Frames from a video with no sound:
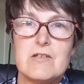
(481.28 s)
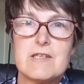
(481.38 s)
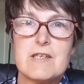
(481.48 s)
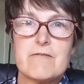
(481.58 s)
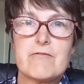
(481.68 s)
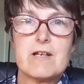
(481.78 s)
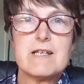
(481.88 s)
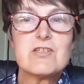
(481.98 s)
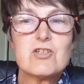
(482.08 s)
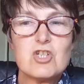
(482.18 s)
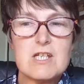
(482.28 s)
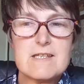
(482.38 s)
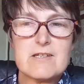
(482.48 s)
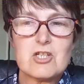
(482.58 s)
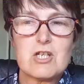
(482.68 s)
you see the phrase
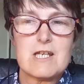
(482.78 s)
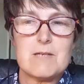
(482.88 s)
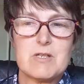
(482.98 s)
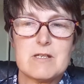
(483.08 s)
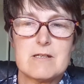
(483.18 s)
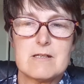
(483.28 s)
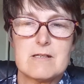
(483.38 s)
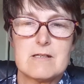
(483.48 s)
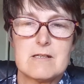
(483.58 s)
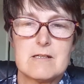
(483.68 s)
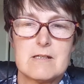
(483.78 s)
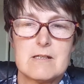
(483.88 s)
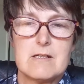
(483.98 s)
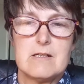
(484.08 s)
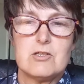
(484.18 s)
Jesus-shaped.
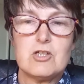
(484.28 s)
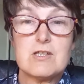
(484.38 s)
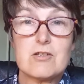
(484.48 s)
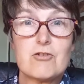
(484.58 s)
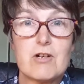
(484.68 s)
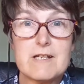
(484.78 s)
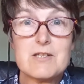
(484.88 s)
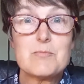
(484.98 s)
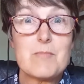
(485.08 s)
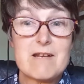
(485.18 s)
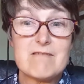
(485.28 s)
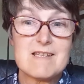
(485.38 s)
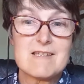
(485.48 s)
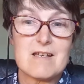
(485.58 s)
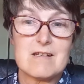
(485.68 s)
Jesus Christ,
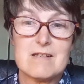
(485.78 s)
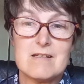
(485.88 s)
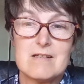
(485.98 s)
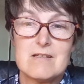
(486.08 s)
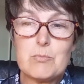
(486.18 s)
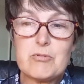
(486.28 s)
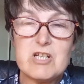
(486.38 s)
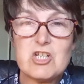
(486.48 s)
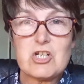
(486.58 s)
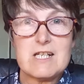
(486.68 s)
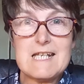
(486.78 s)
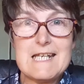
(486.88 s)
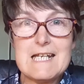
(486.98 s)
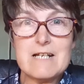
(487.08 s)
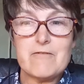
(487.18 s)
Mary's son, the preacher and
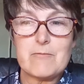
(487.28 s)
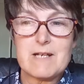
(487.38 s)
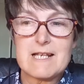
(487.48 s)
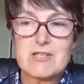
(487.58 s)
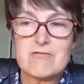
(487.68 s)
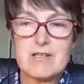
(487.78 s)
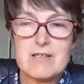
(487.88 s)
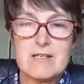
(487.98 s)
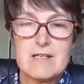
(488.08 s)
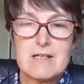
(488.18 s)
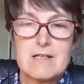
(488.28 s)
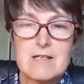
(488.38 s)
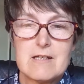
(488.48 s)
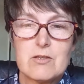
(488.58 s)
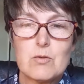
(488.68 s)
healer from Nazareth,
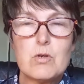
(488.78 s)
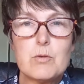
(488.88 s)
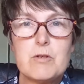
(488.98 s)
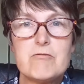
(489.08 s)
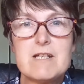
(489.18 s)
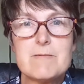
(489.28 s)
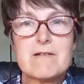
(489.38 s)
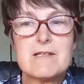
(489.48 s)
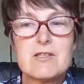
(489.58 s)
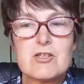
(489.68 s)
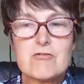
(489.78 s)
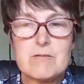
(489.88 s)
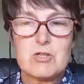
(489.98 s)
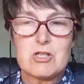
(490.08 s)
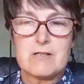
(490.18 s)
the one we read about in
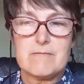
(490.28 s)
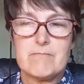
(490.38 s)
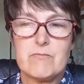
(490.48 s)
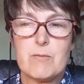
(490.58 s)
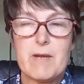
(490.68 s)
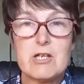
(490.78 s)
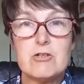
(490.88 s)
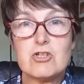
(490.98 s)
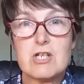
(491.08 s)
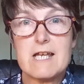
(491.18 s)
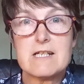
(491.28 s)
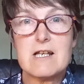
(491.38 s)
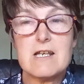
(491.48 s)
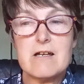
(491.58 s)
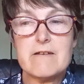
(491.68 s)
Scripture, the man who shared
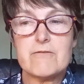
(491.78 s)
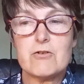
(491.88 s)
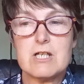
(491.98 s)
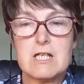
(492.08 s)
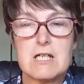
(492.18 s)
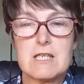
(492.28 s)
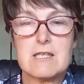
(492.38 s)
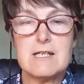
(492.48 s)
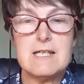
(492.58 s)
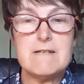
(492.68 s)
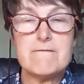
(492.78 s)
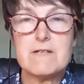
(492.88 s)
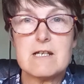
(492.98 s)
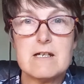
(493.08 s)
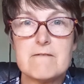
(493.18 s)
our life on earth,
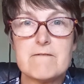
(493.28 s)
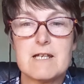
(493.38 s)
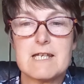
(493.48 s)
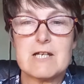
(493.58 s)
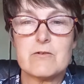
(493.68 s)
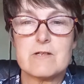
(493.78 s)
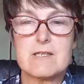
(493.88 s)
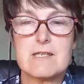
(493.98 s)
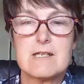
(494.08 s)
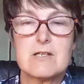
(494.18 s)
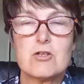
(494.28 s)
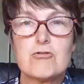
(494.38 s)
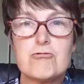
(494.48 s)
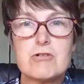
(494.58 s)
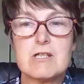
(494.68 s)
lived a life like ours,
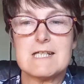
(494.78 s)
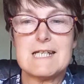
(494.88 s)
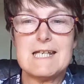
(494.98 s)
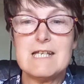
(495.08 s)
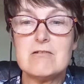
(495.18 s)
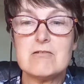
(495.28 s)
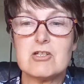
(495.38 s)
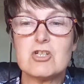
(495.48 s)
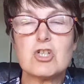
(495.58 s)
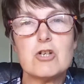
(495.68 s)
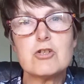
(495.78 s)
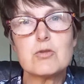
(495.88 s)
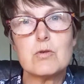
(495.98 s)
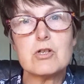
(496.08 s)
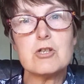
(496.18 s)
taught and healed and showed
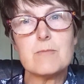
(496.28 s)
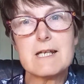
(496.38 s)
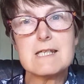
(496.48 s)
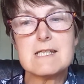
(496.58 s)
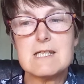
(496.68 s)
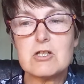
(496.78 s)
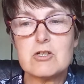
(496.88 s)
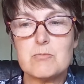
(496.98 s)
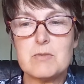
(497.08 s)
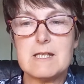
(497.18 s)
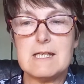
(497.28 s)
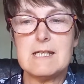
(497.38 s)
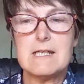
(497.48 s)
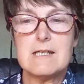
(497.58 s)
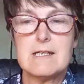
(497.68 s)
us what humanity could be.